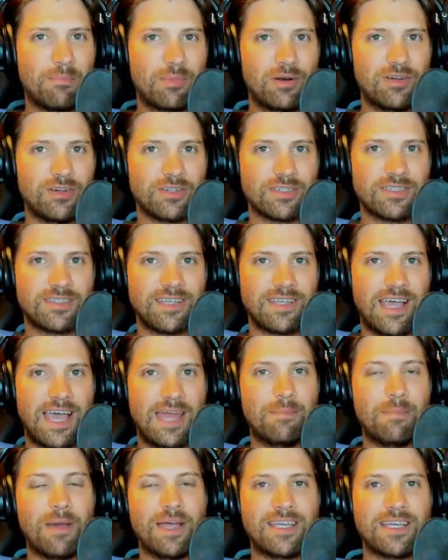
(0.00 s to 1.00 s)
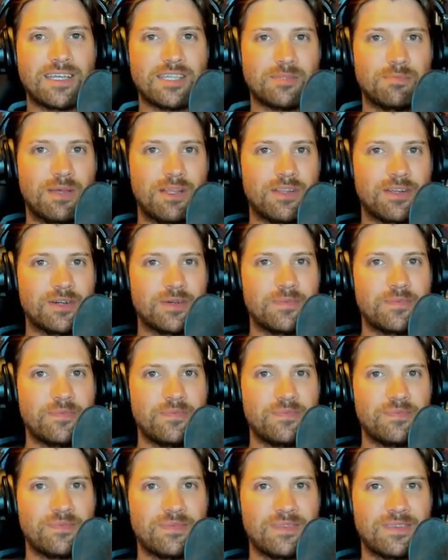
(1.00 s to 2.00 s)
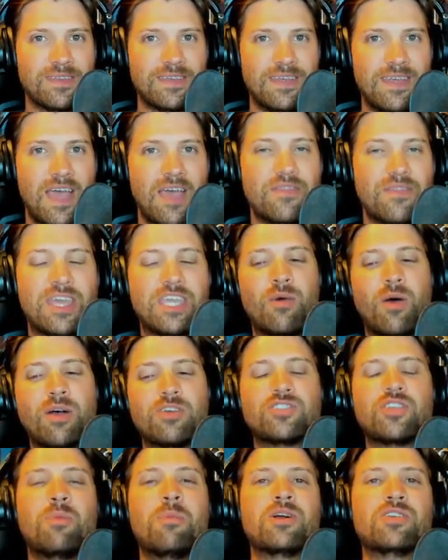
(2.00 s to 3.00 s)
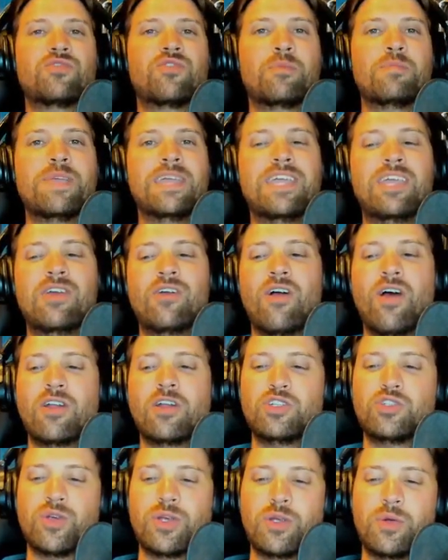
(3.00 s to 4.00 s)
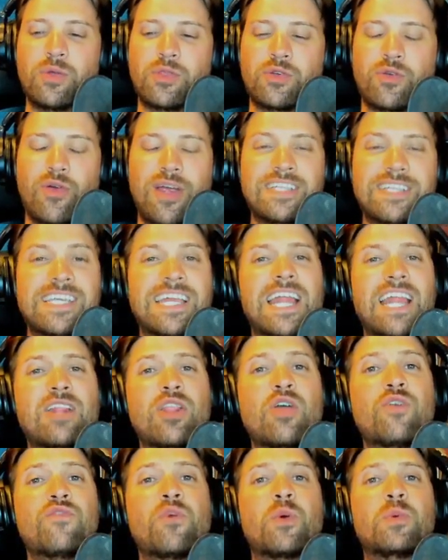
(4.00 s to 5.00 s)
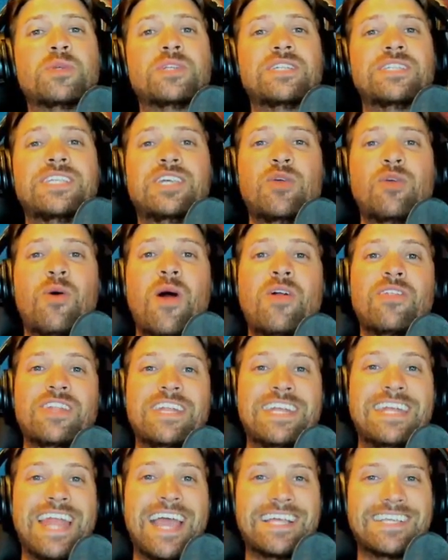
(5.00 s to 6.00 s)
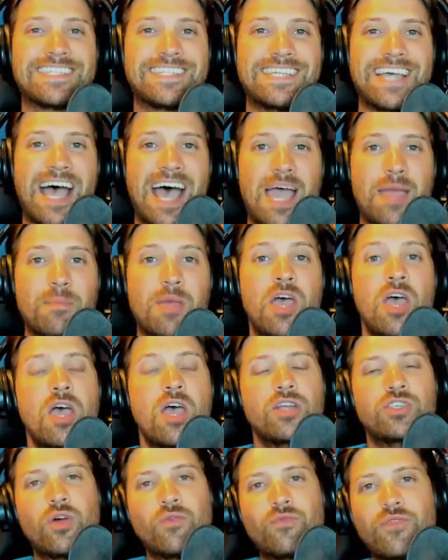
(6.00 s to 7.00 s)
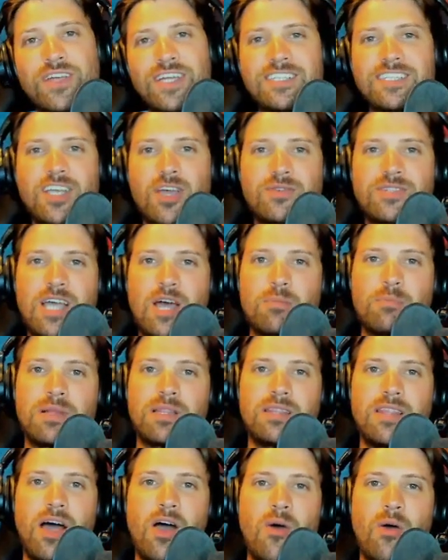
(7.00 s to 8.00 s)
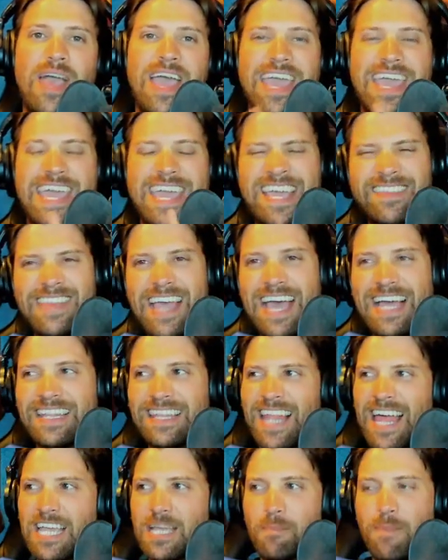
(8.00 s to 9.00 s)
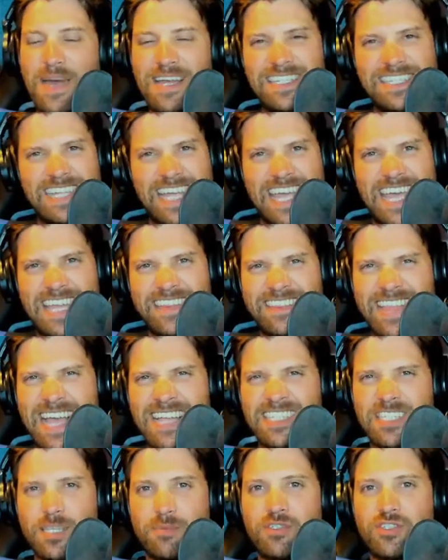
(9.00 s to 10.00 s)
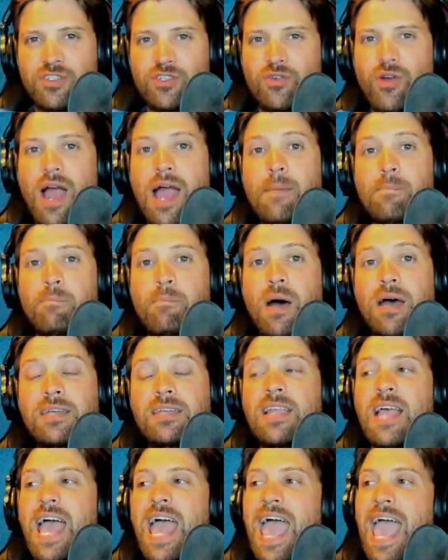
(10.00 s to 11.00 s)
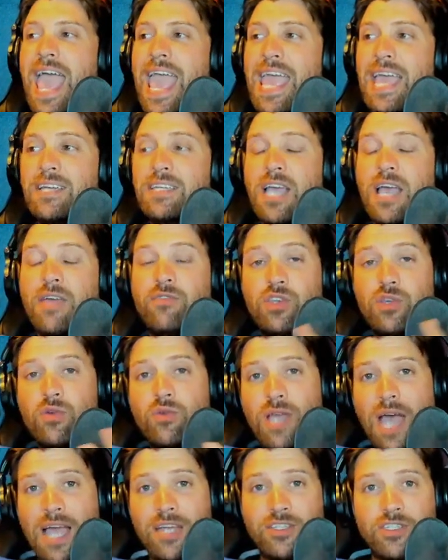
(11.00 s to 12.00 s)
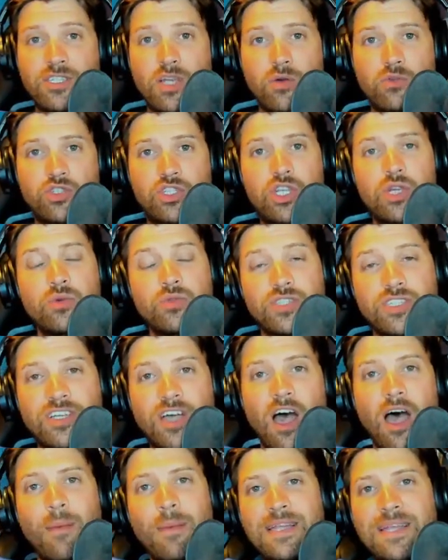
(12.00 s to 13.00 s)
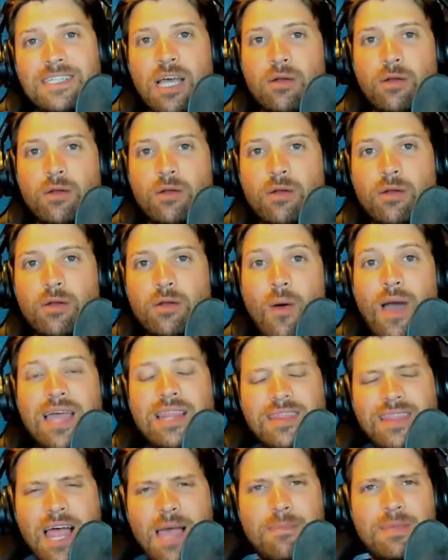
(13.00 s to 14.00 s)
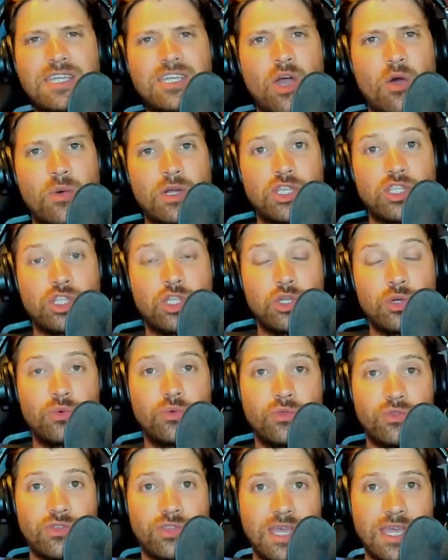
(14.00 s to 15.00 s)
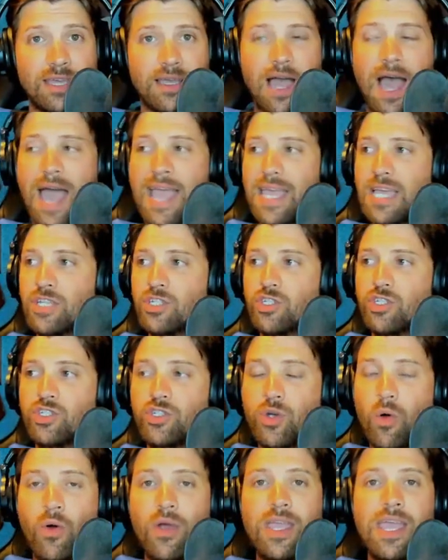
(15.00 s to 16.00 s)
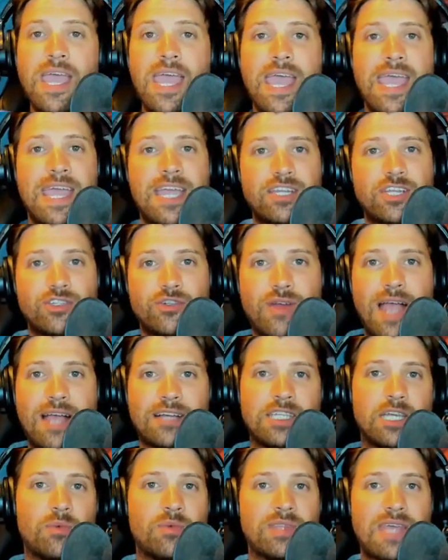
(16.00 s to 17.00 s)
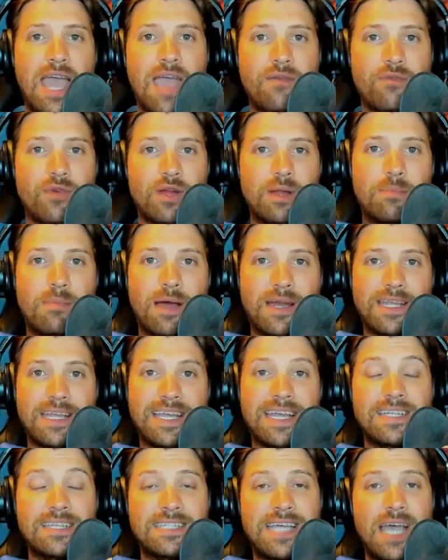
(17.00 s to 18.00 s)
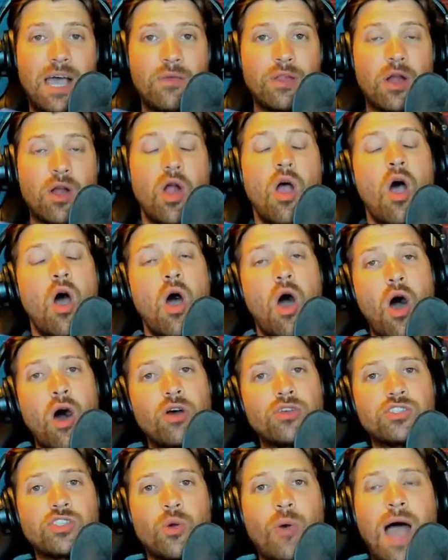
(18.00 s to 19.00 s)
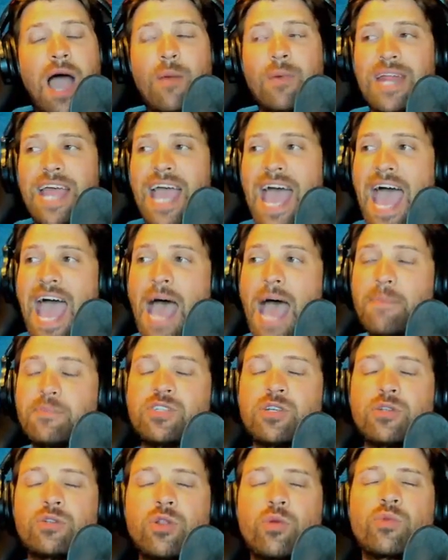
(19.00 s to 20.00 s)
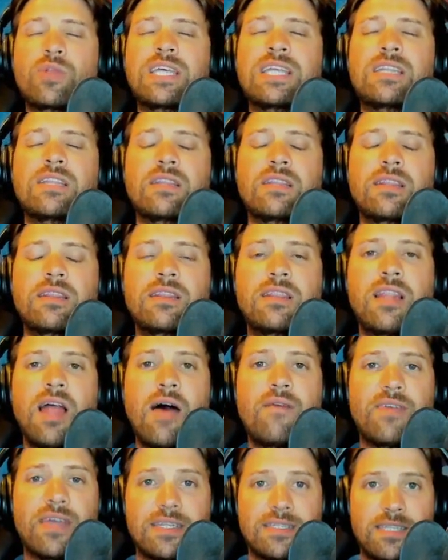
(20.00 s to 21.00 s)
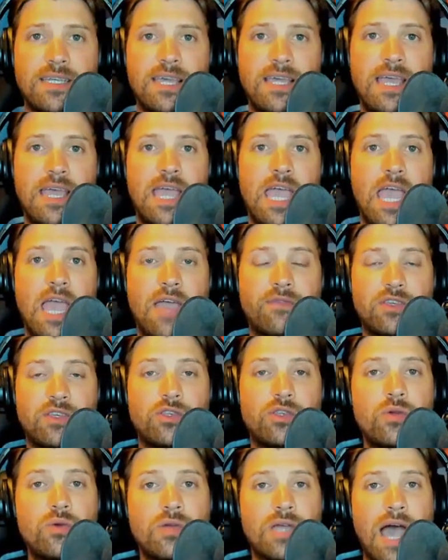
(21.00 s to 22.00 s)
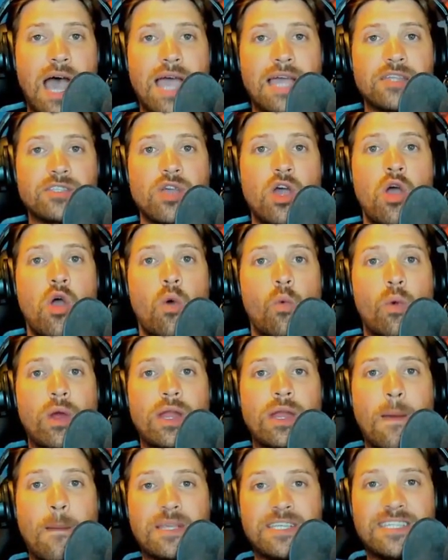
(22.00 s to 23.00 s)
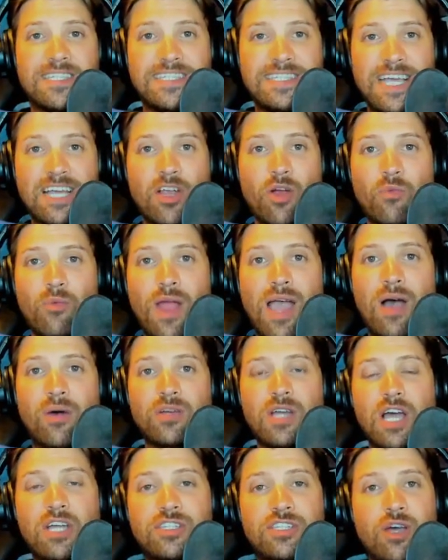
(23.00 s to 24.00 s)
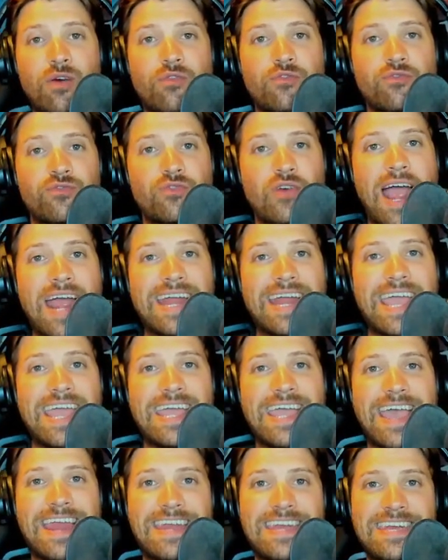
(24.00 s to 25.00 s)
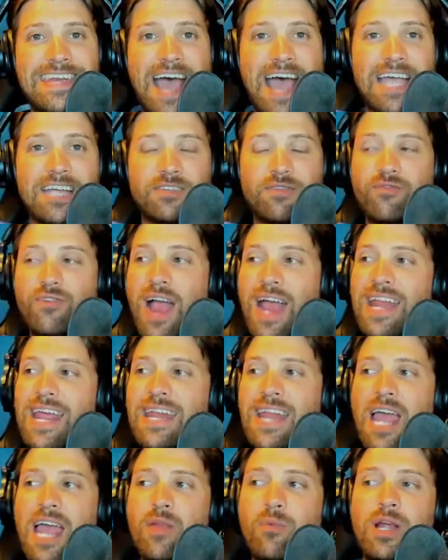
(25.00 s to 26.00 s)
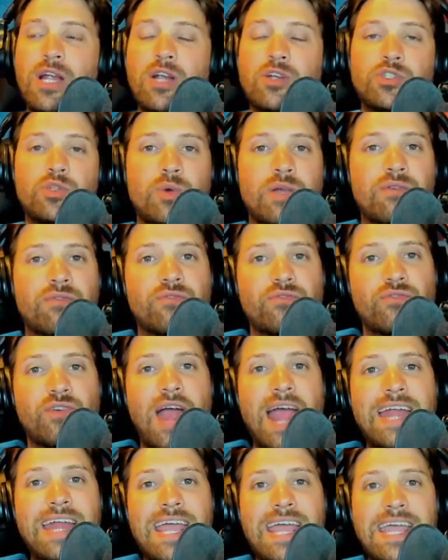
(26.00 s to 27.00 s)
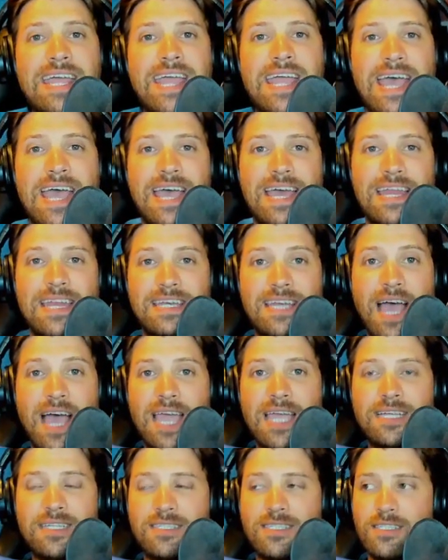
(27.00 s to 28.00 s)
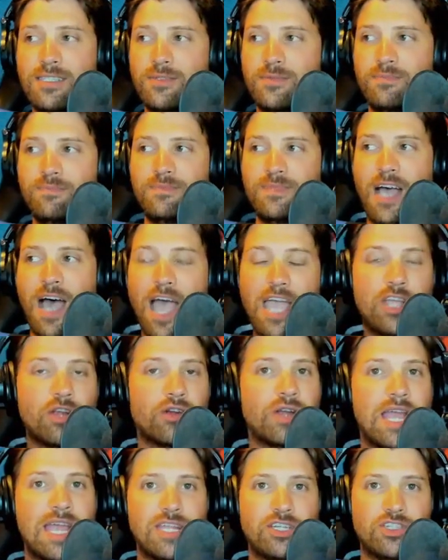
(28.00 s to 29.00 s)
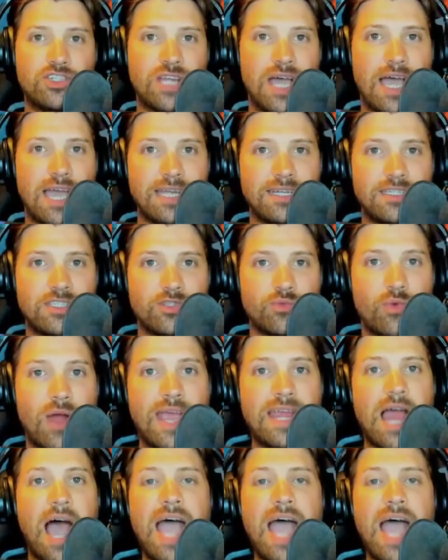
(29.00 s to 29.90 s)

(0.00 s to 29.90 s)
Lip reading: Brooks and Mike S. Miller. Thank you all so much for being here on A Drink with Crazy, and I look forward to seeing you all next time. Don't forget to go down below, hit that like button, hit that subscribe button, and if you guys so choose, comment down below and let me know what you think. I enjoy interacting with everybody down there. Also, I would absolutely love it if you guys would stick around until Friday night. Friday night, we are doing Friday night Iron Age Nights, right?